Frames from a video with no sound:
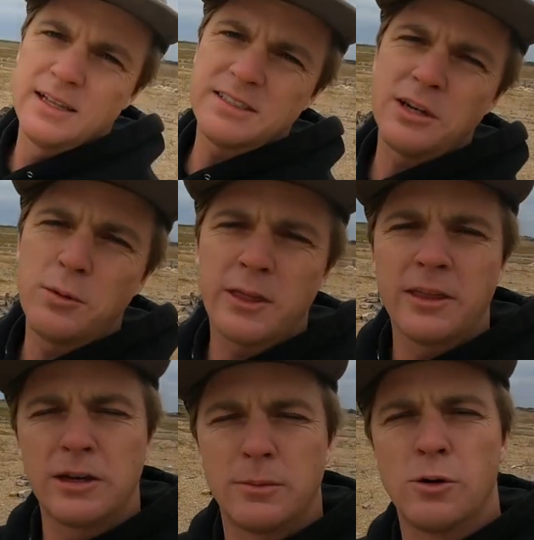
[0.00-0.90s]
Let's go with a
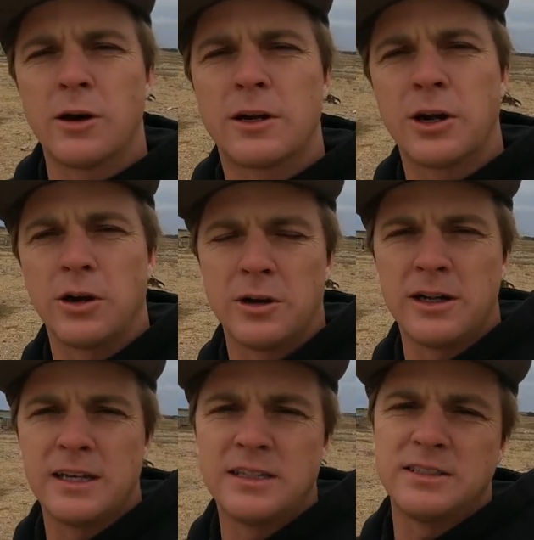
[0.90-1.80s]
little more
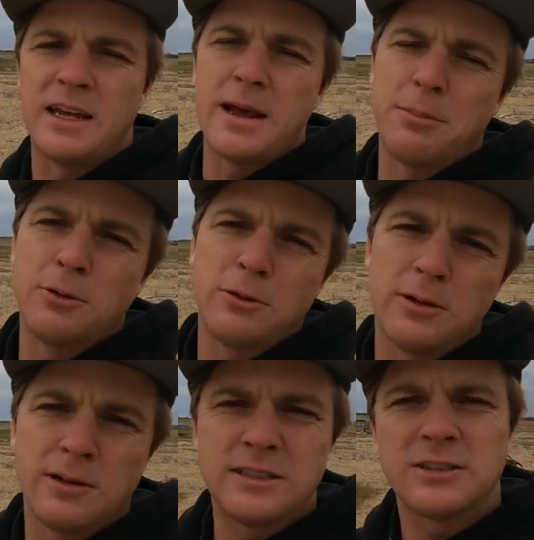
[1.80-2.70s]
current
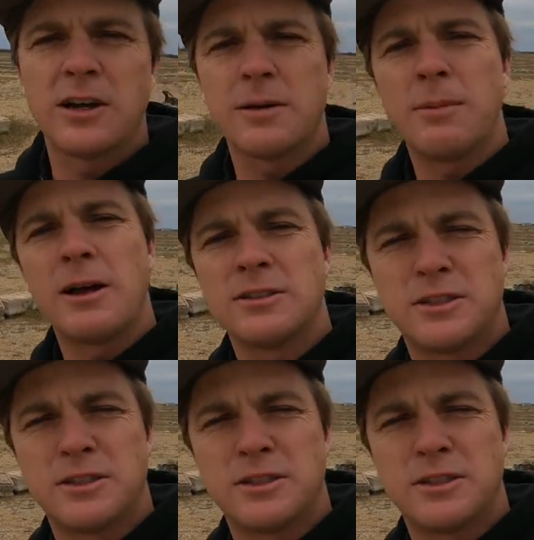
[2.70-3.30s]
example. Let's talk about